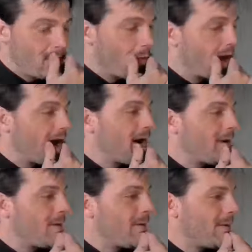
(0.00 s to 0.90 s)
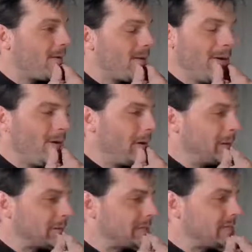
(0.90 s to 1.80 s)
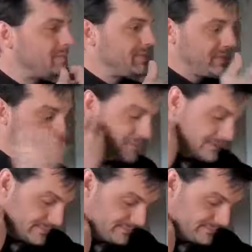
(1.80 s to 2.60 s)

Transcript: Wow. Oh, this is beautiful.